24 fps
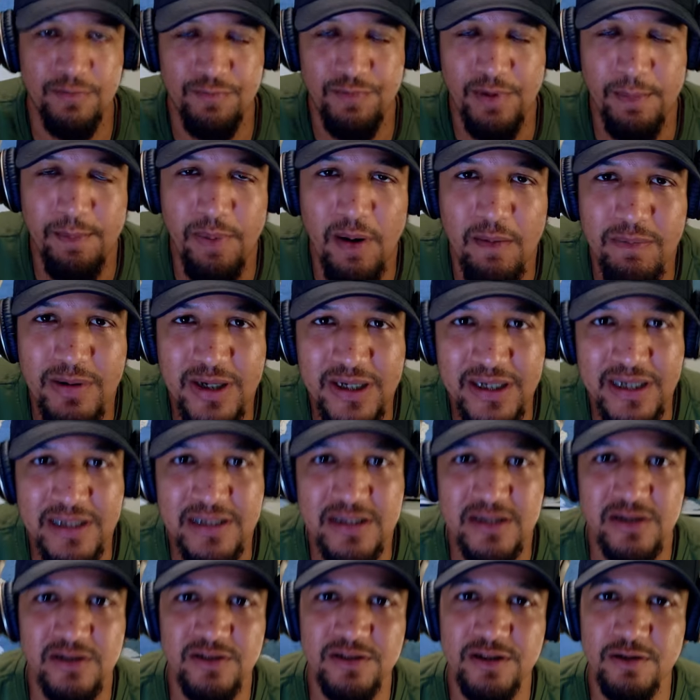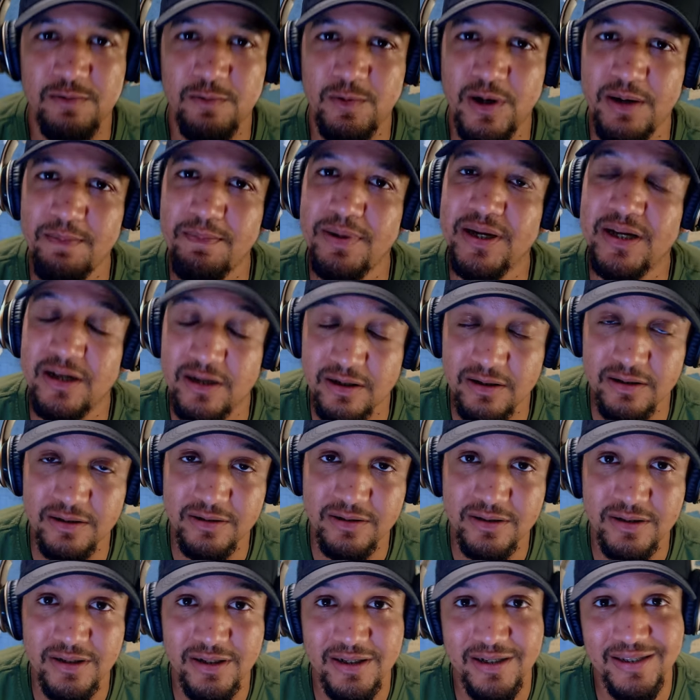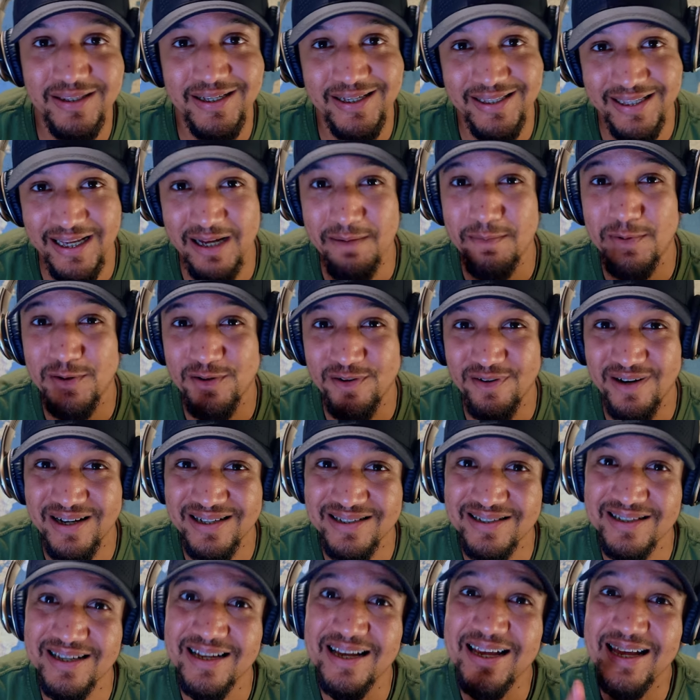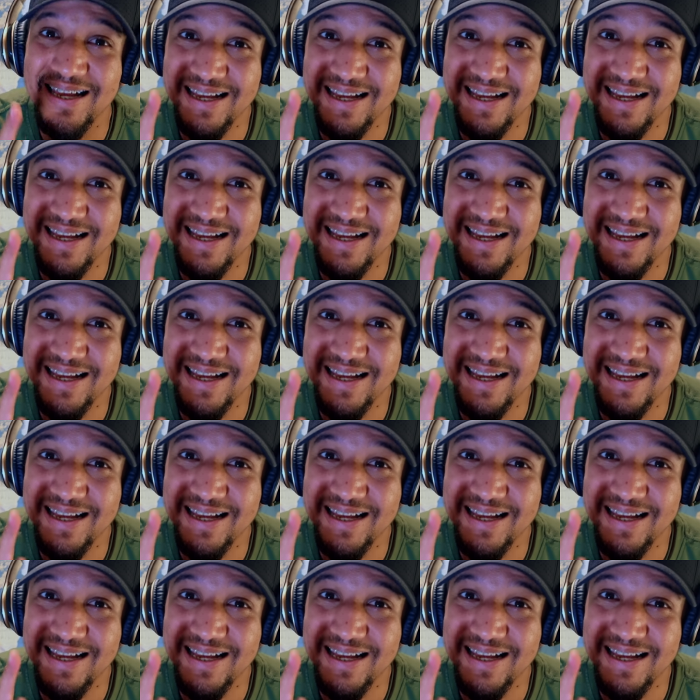Republicans all the way because the Democrats,